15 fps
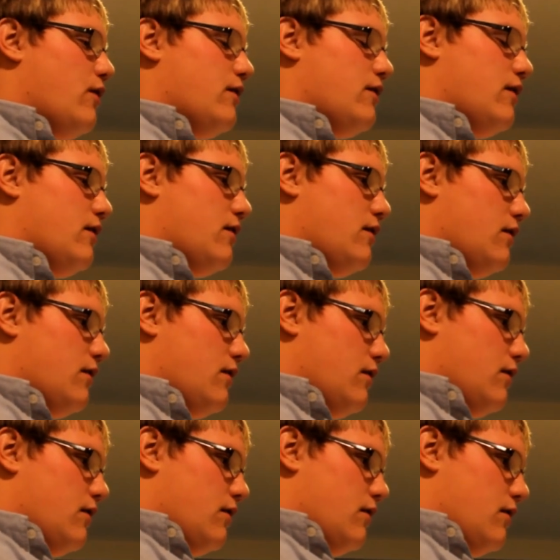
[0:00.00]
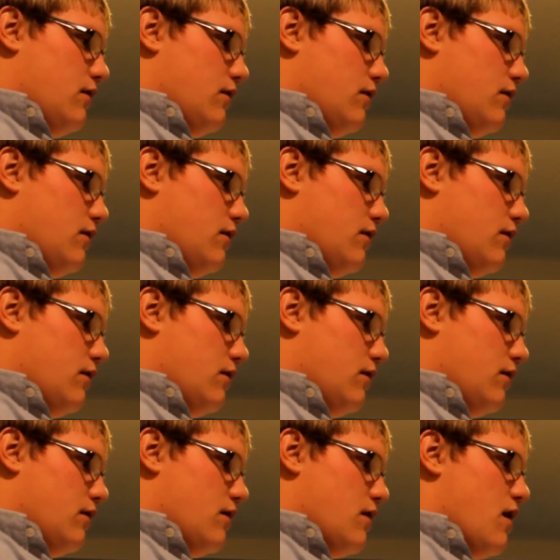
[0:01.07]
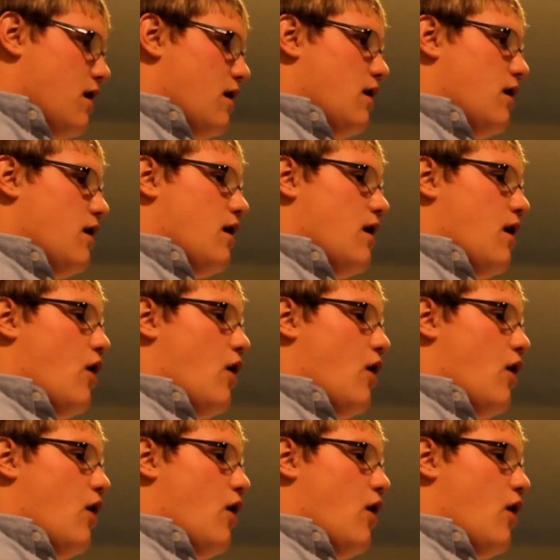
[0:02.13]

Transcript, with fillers: Because there's only three of us here working.